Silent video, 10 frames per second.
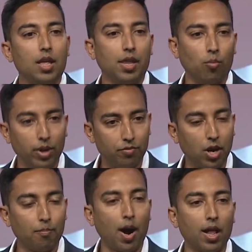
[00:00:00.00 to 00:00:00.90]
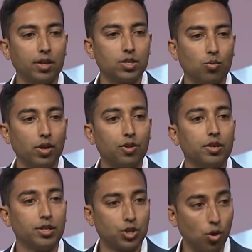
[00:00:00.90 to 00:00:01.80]
that we've done pilots with
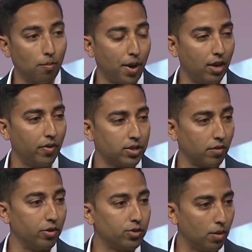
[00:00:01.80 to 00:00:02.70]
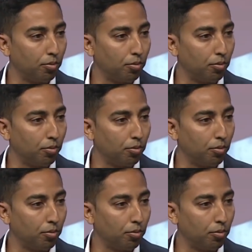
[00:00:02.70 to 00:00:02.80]
to show the benefits of using